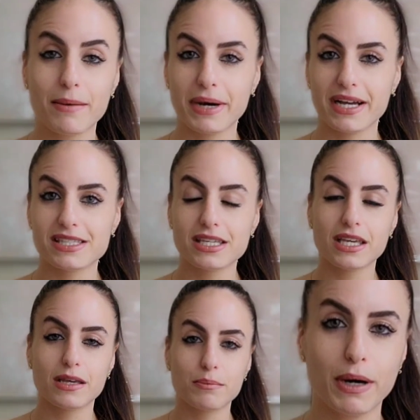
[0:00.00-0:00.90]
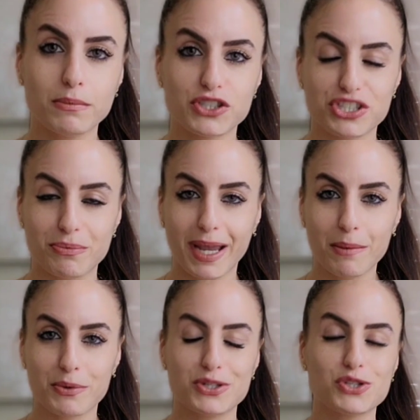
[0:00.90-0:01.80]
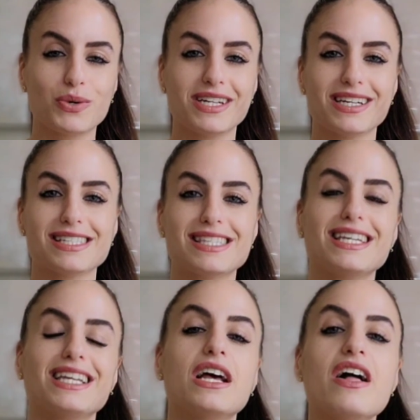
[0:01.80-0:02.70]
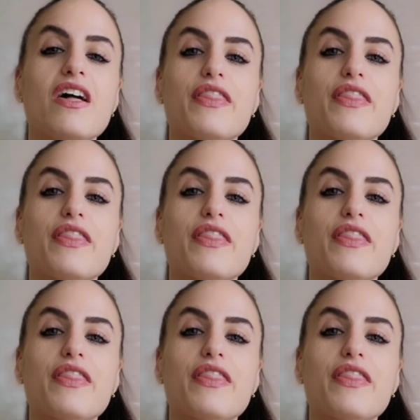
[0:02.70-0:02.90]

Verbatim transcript: MIT published a paper in 2019